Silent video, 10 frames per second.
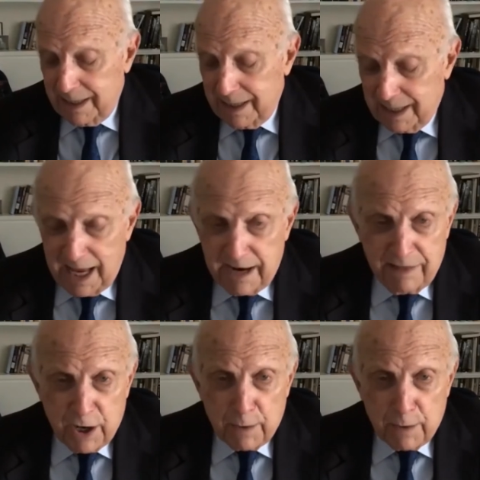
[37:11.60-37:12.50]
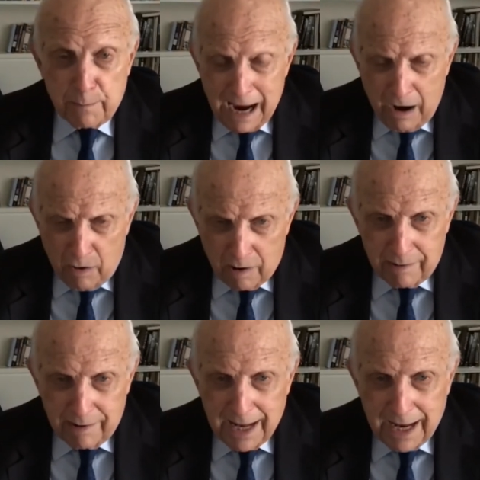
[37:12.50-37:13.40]
in light of their
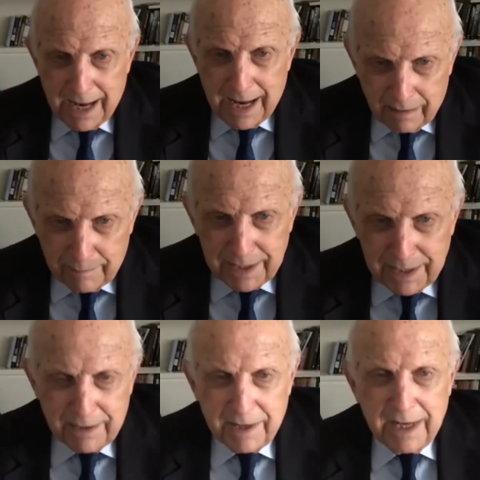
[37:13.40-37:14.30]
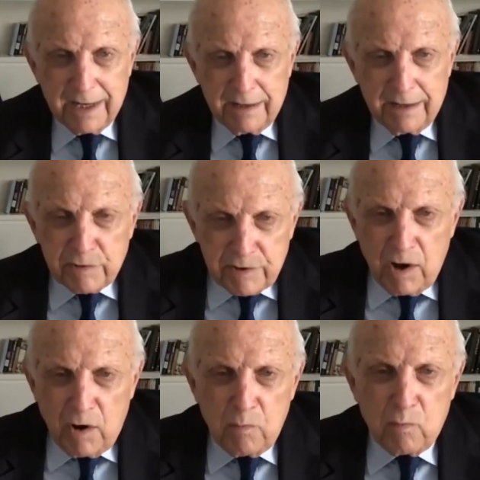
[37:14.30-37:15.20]
power now, I mean, there's
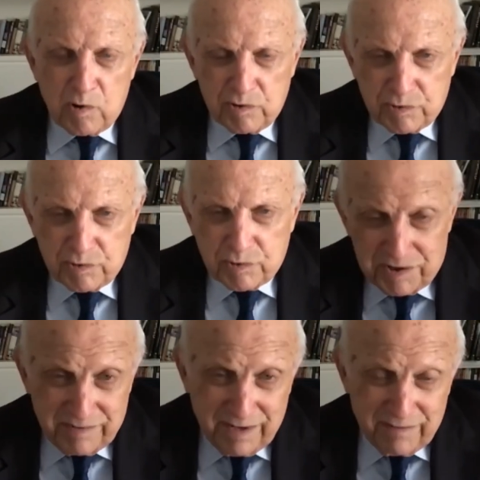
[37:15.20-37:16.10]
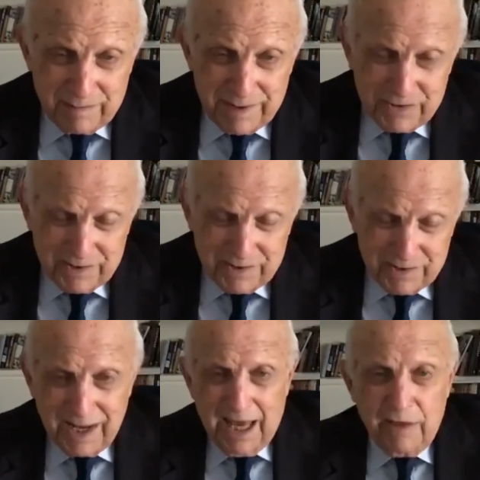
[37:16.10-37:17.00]
no more source of
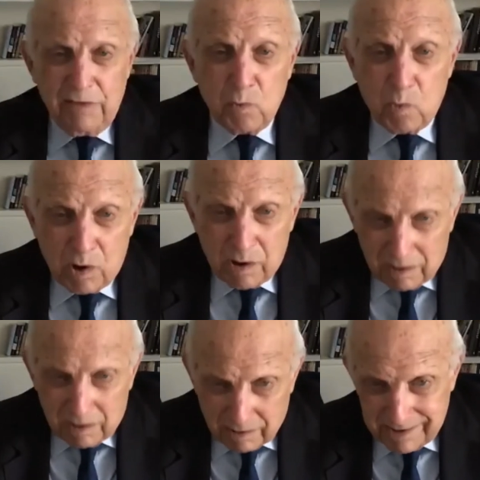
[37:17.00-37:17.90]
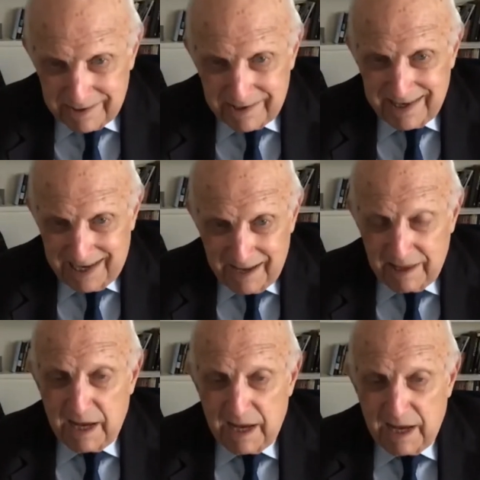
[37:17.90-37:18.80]
information in the world
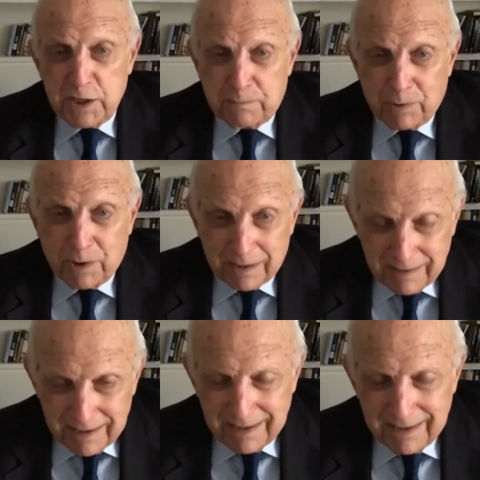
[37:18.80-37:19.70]
today than Facebook.